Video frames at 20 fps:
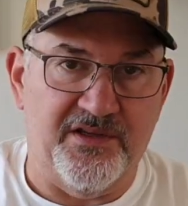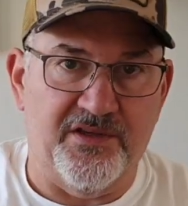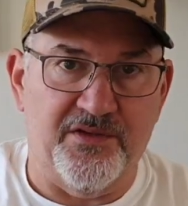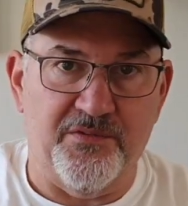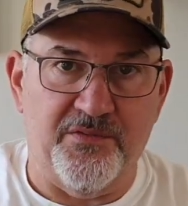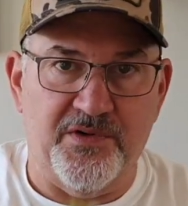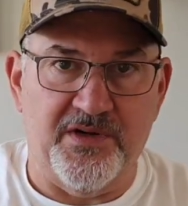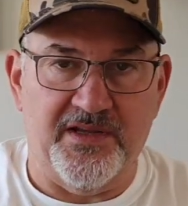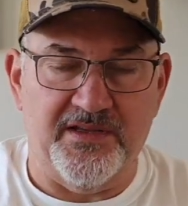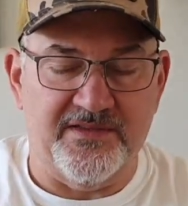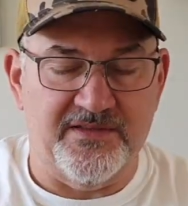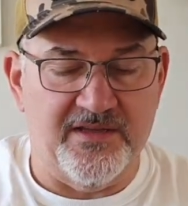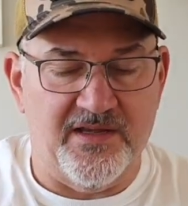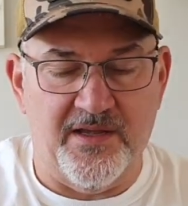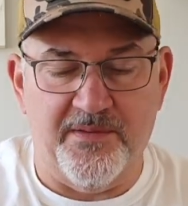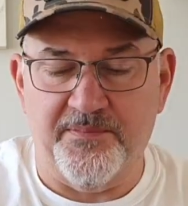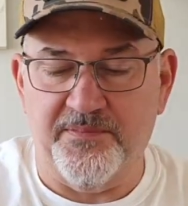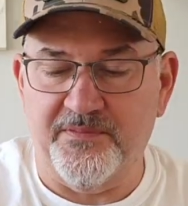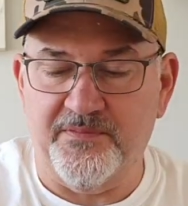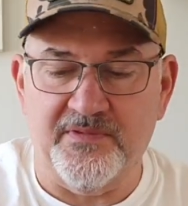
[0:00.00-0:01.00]
the other one on
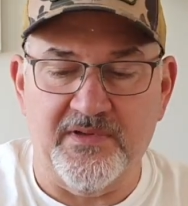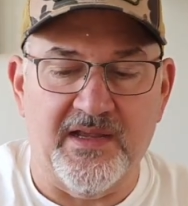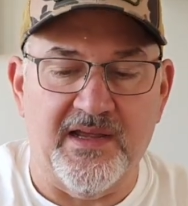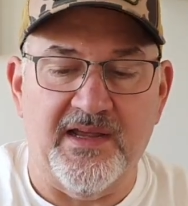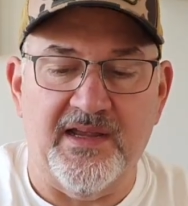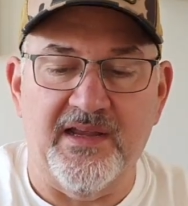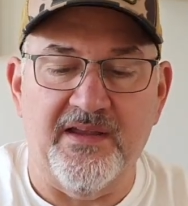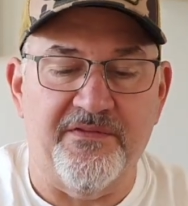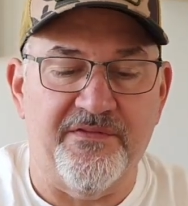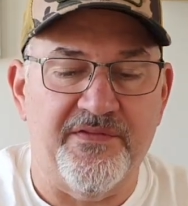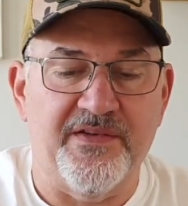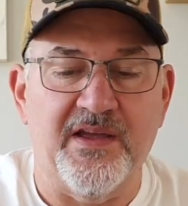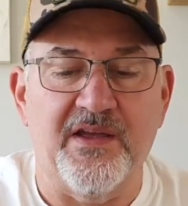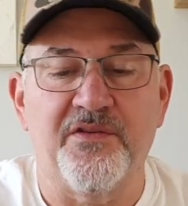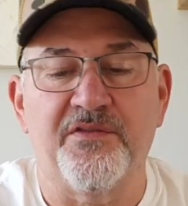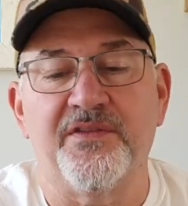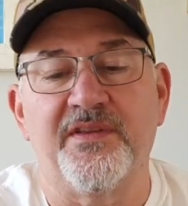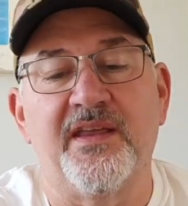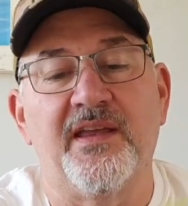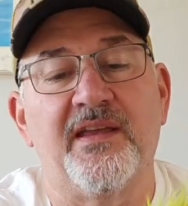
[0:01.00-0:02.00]
top. I have
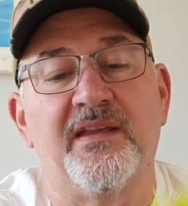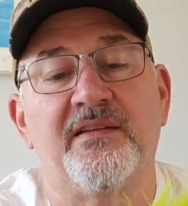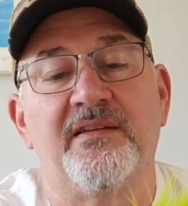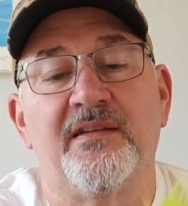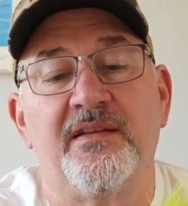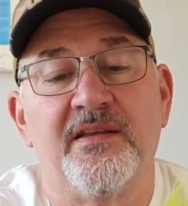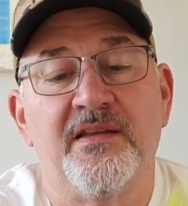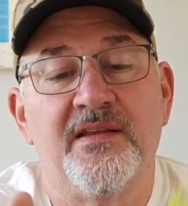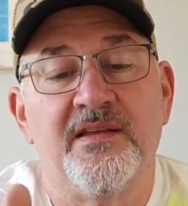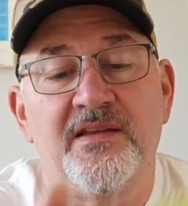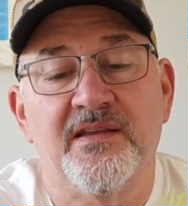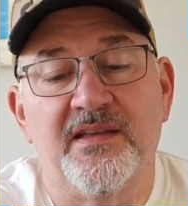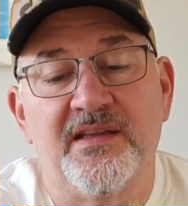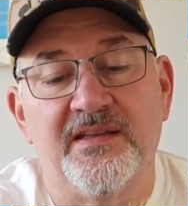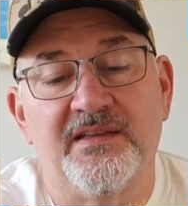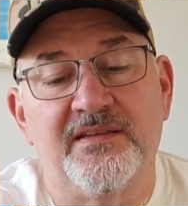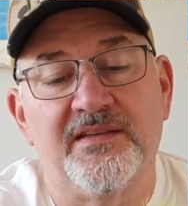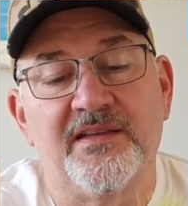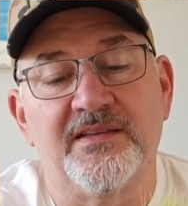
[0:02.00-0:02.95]
found that it